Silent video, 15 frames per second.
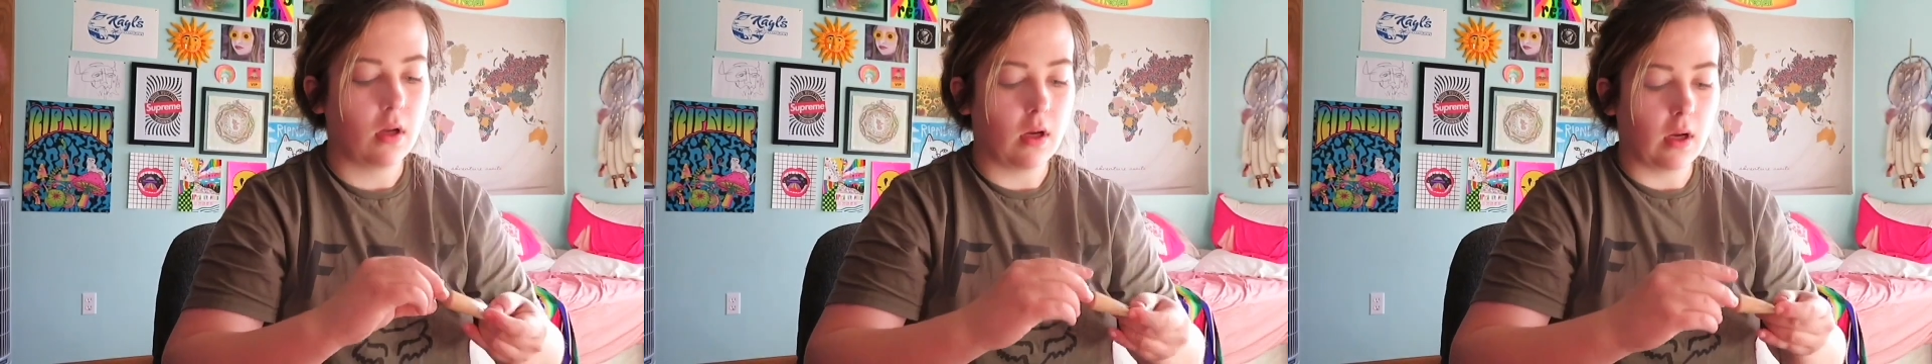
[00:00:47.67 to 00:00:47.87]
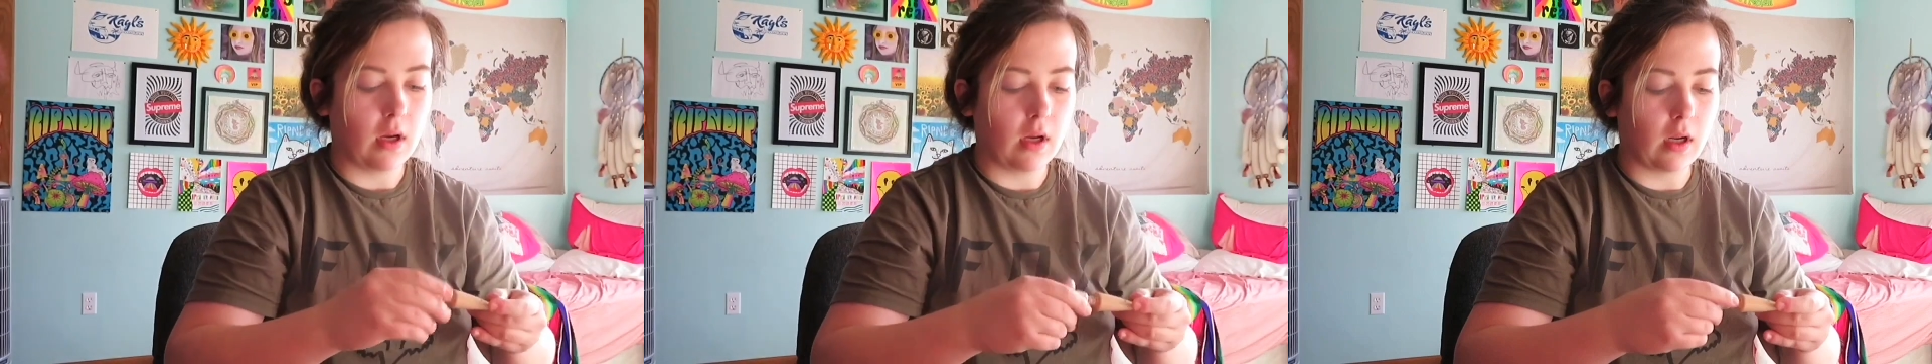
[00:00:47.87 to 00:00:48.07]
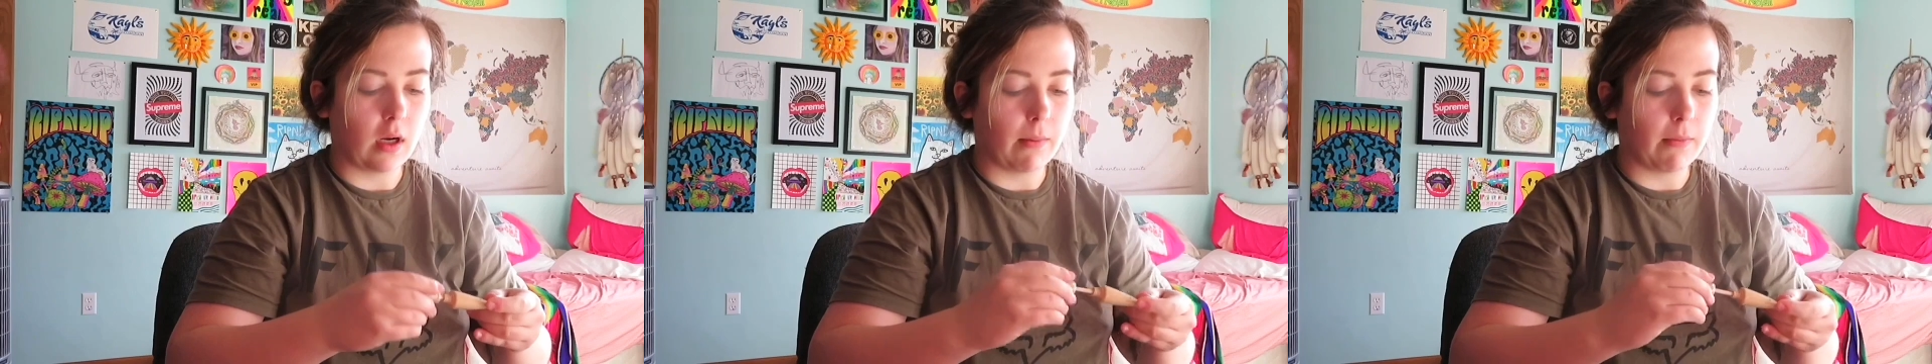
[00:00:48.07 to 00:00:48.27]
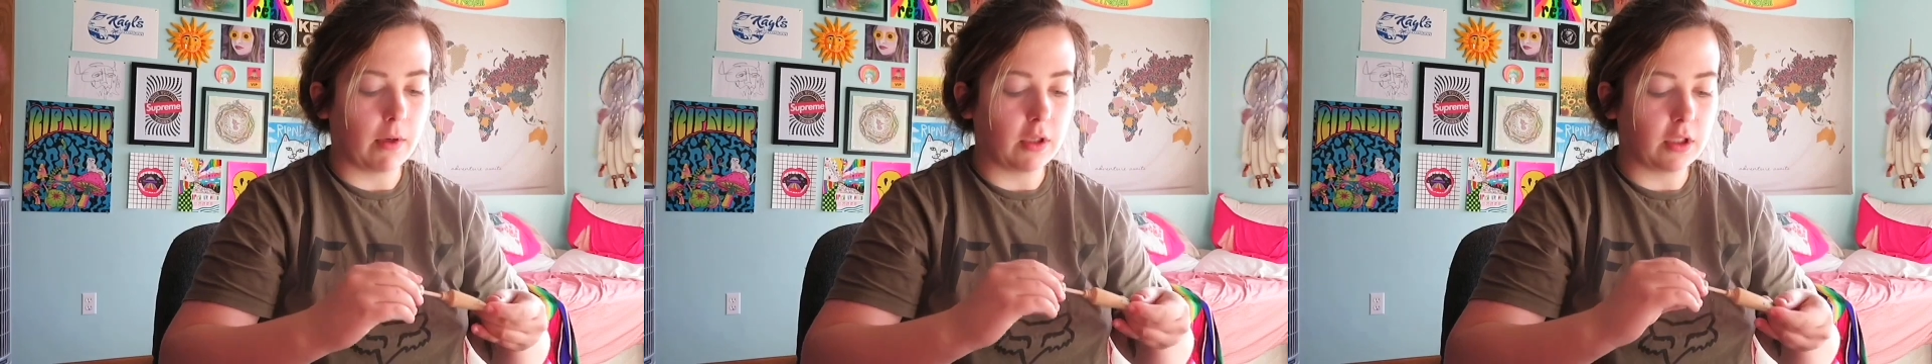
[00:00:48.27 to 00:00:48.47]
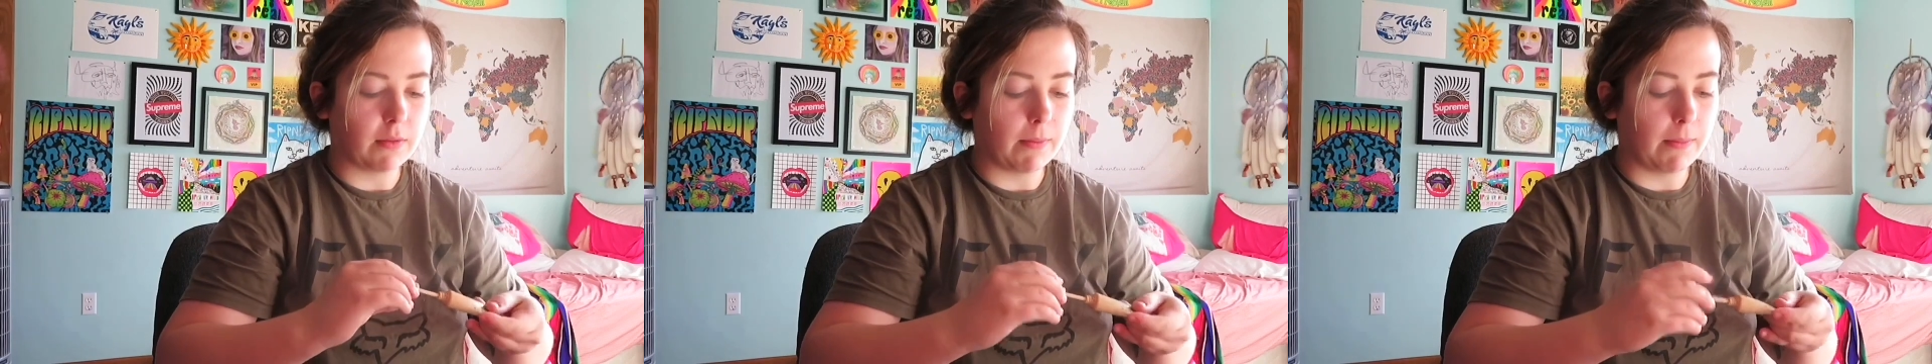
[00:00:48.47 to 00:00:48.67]
and I'm going
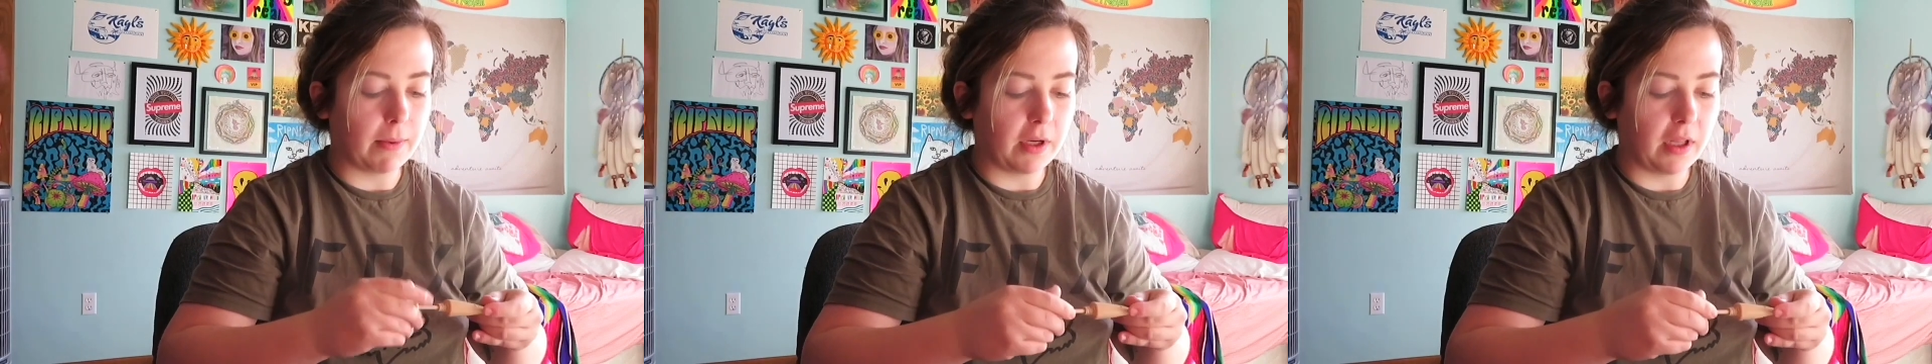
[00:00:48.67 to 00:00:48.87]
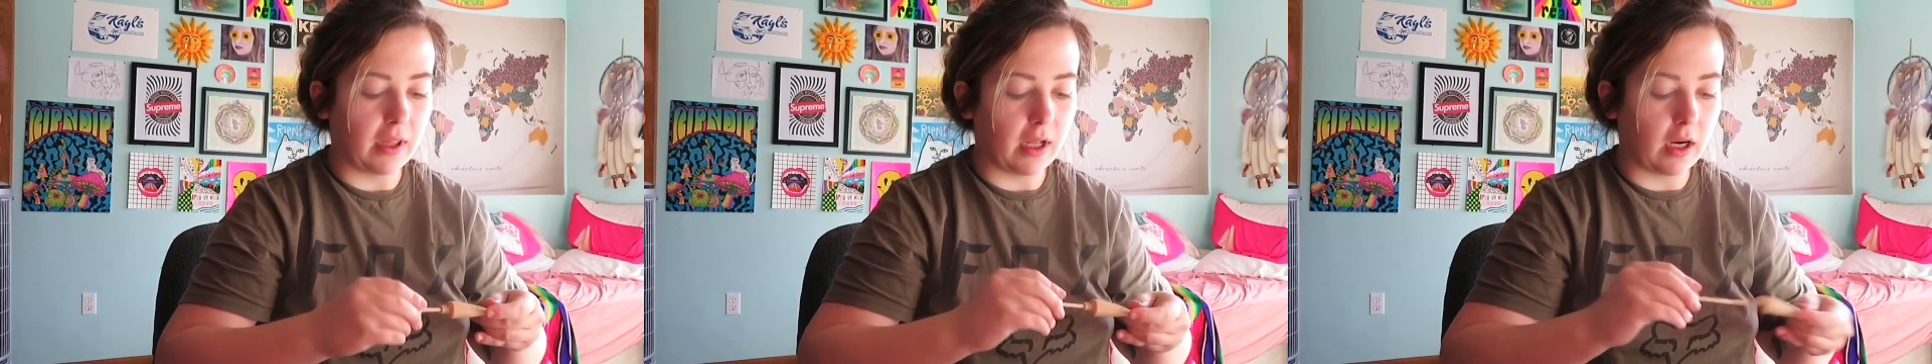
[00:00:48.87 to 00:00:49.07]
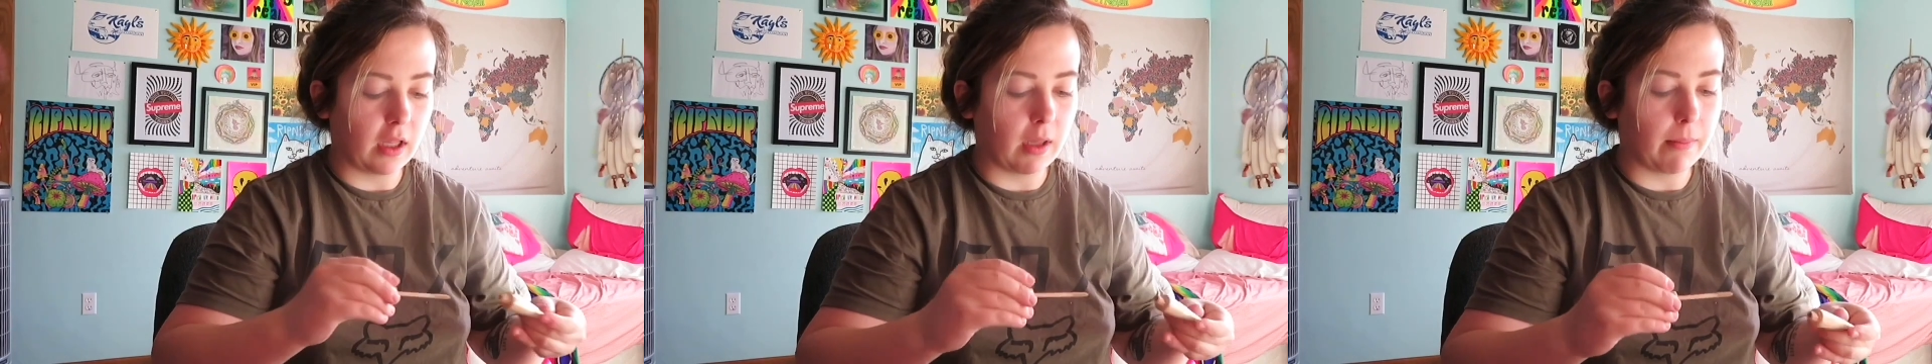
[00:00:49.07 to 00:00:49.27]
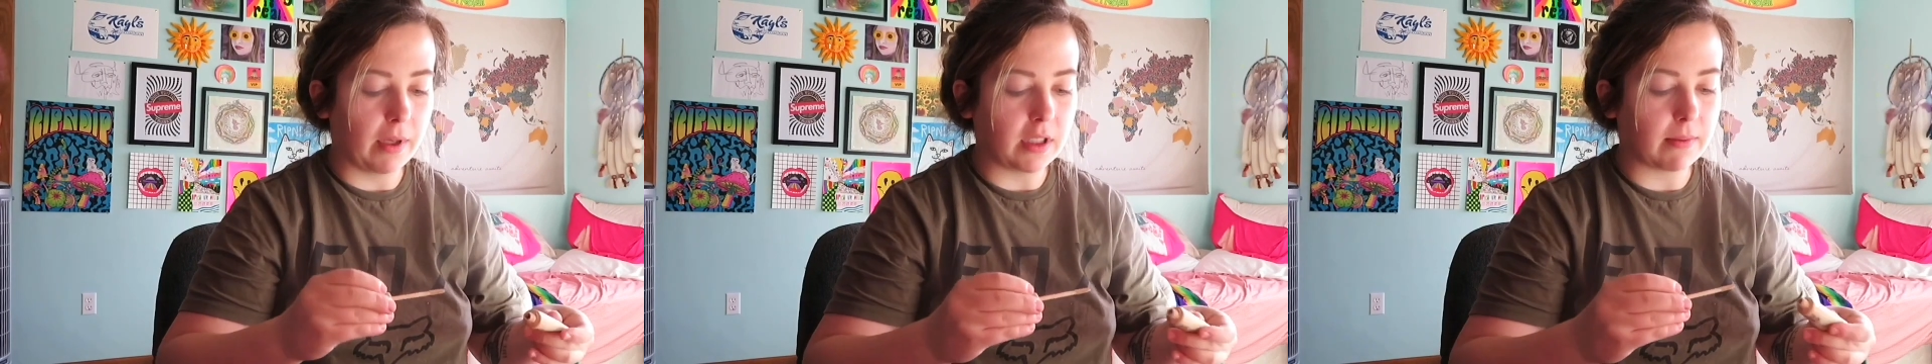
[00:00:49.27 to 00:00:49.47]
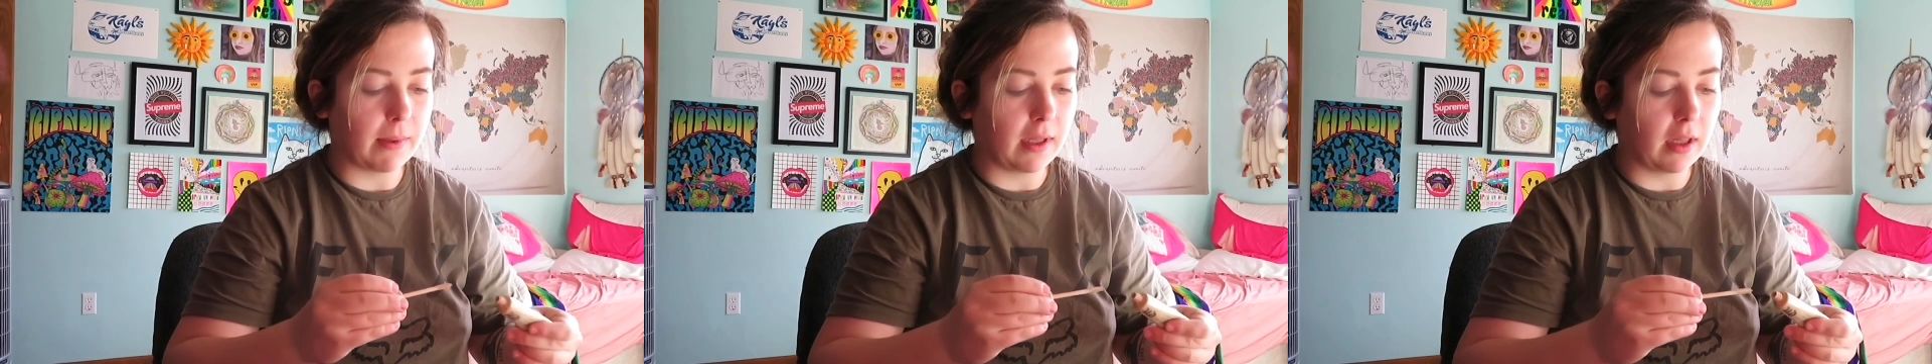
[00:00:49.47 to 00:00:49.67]
to just be putting that on the base of my